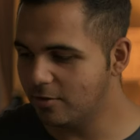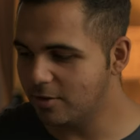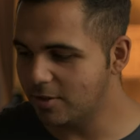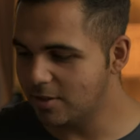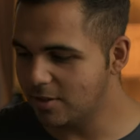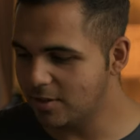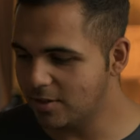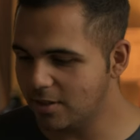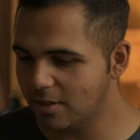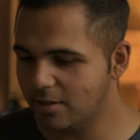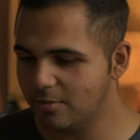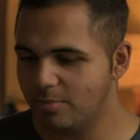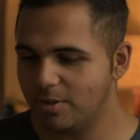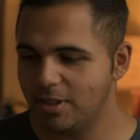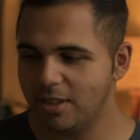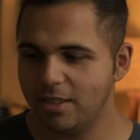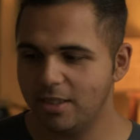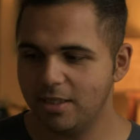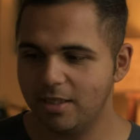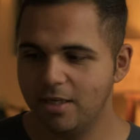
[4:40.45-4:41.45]
This is gonna
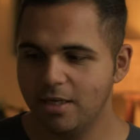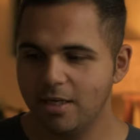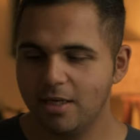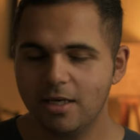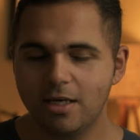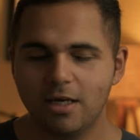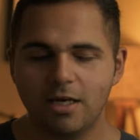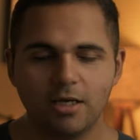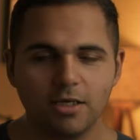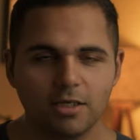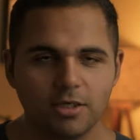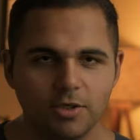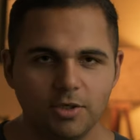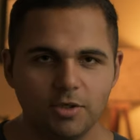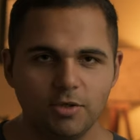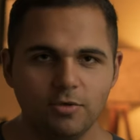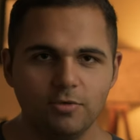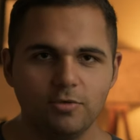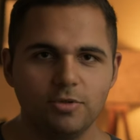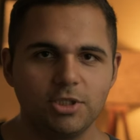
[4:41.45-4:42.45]
be a
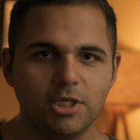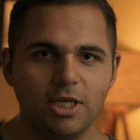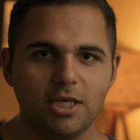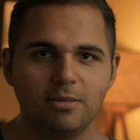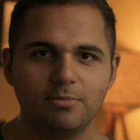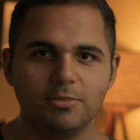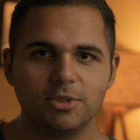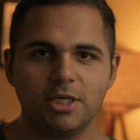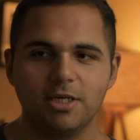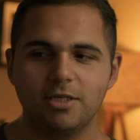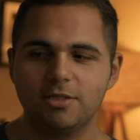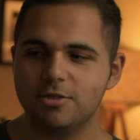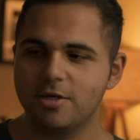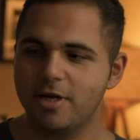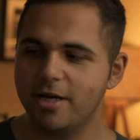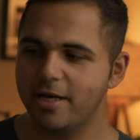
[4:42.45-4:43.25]
huge game changer.